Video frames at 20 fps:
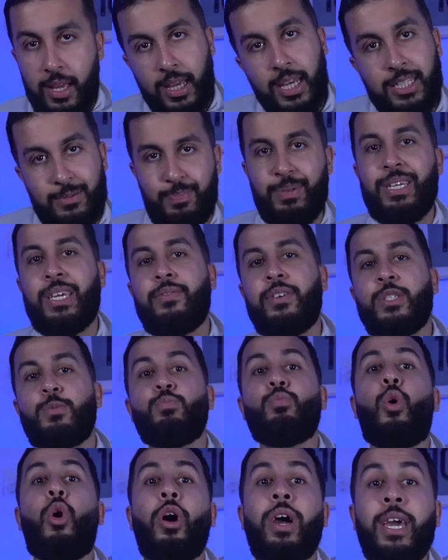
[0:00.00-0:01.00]
been giving us
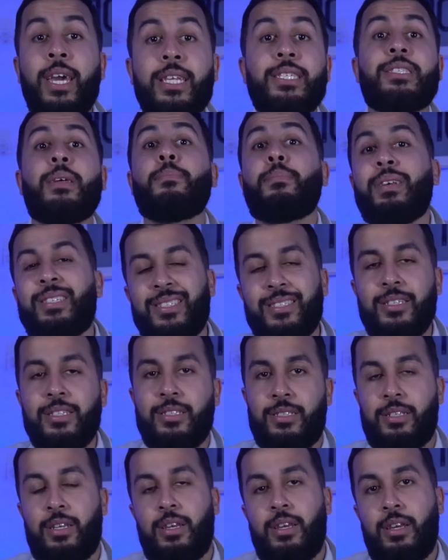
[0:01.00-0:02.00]
more hits than
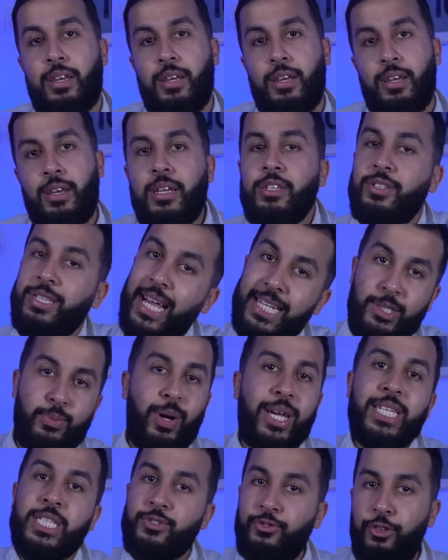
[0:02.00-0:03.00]
misses. So that's why
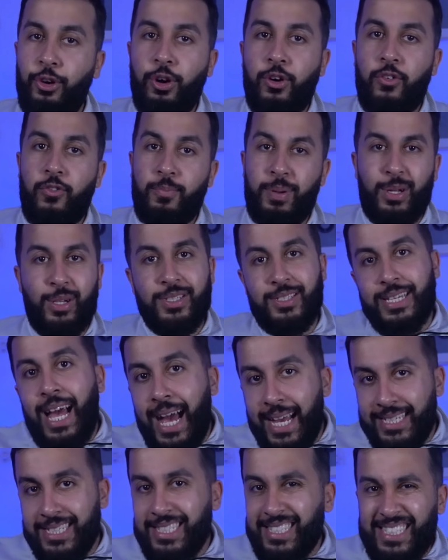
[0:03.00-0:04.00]
he's fourth, because
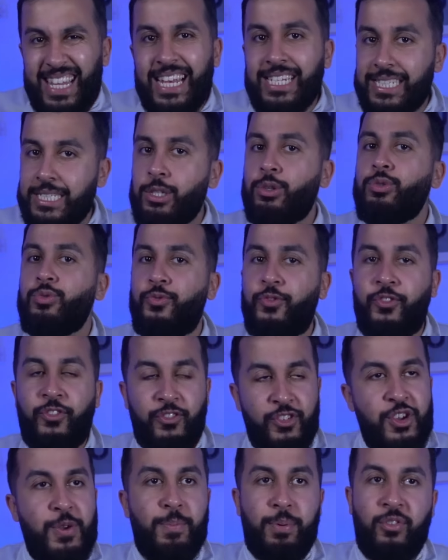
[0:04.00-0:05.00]
there's still
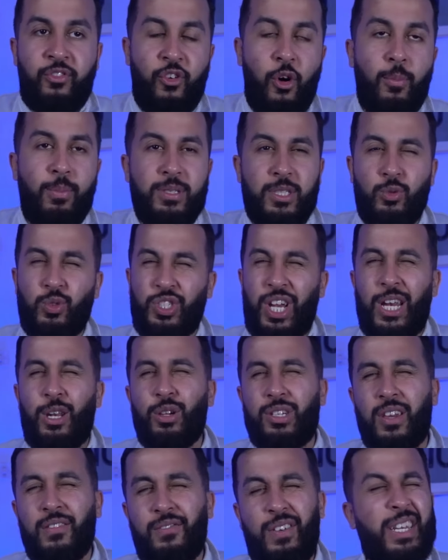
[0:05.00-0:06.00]
few performances which I
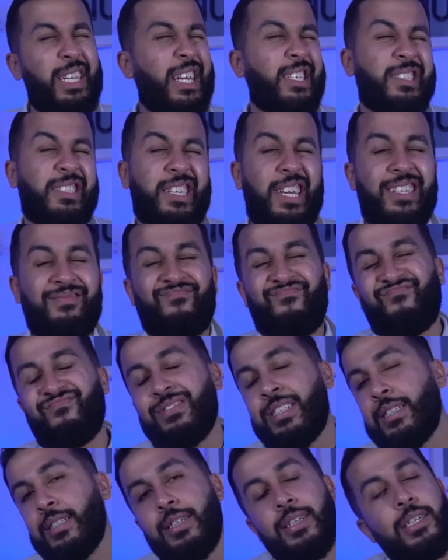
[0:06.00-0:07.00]
look at Vinny and say,
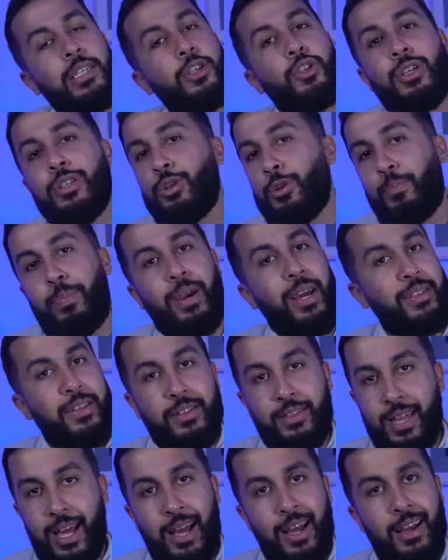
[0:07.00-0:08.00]
you can do better than
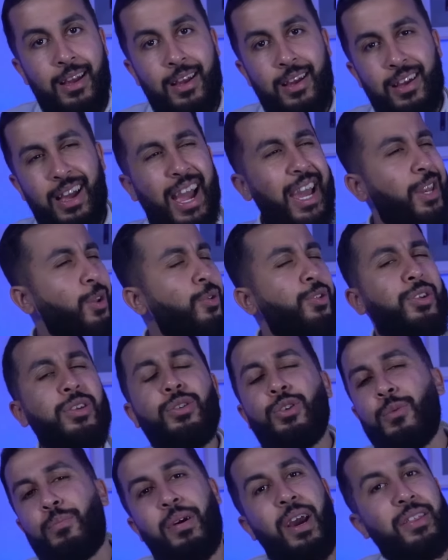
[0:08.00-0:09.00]
that. I know you can
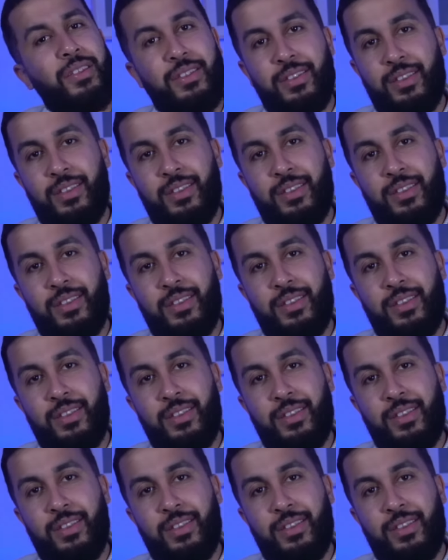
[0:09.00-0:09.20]
do better than